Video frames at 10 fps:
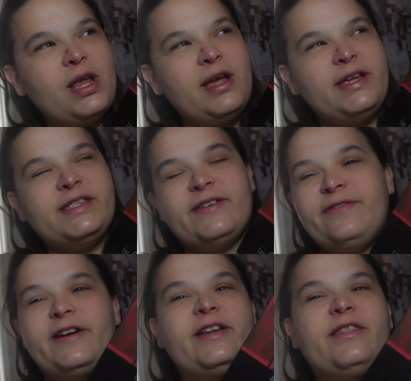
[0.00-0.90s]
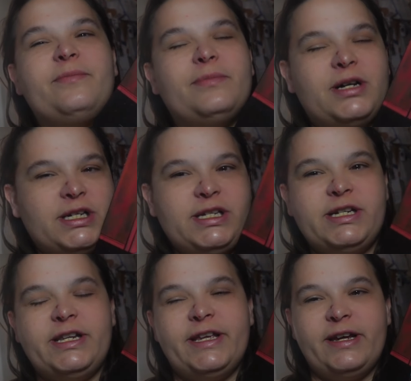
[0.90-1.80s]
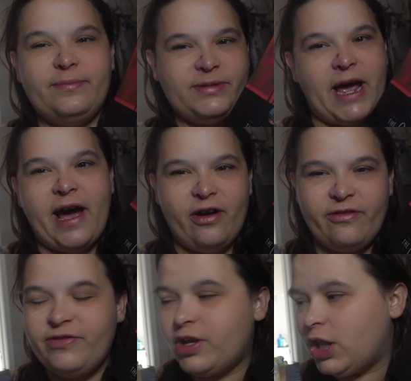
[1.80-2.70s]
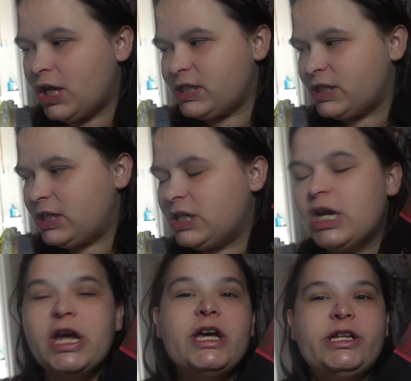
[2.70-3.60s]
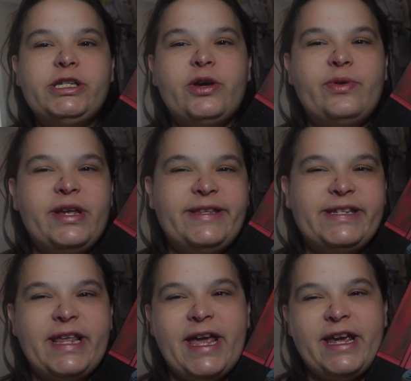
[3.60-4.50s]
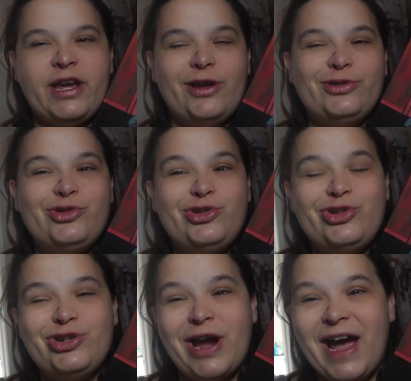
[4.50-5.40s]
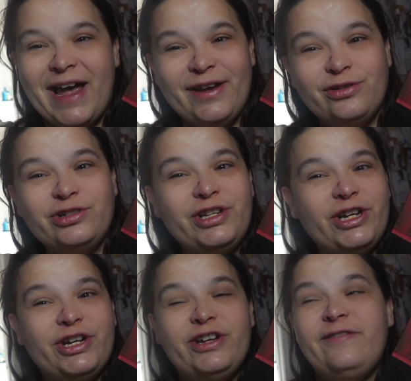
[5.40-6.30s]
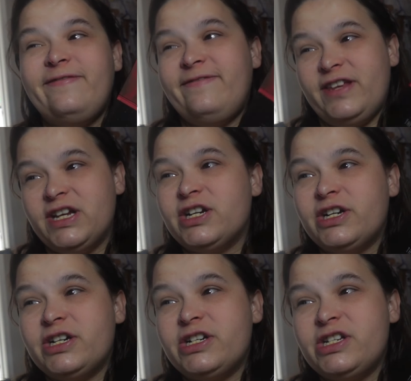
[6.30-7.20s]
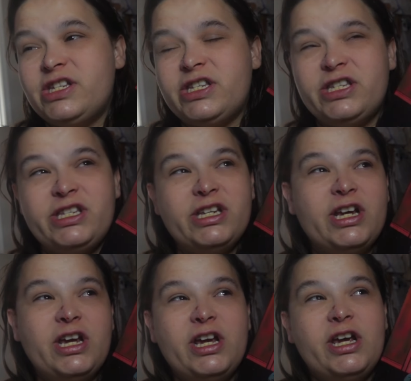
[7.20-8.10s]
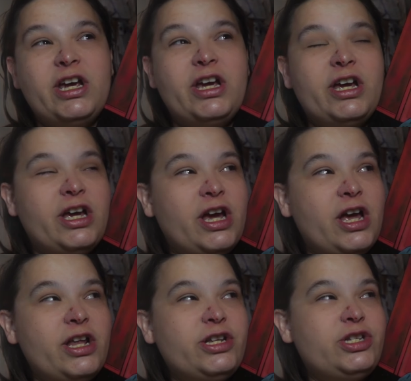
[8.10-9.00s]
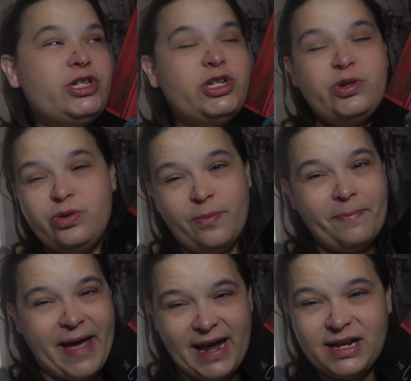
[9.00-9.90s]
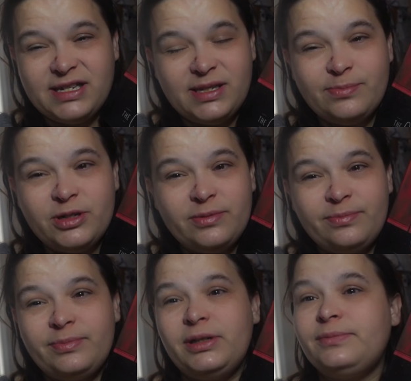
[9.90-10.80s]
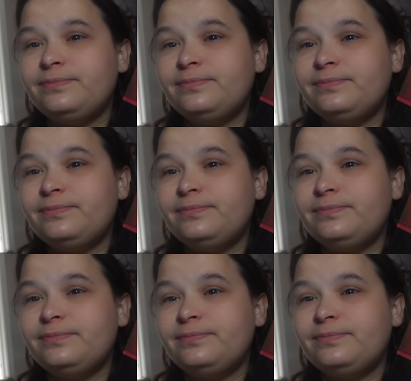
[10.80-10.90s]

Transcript: he's afraid of the monster that comes out of the closet. So it's like childhood fears to the maximum.